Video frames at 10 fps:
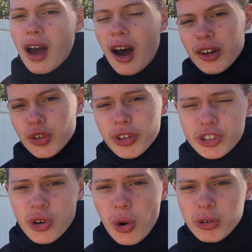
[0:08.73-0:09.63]
the
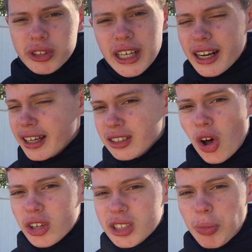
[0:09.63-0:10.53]
original owner said it
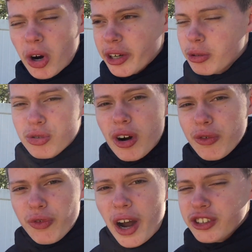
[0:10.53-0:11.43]
lost spark. It was
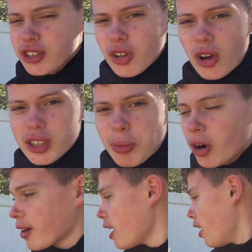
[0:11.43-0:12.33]
running fine, just lost spark.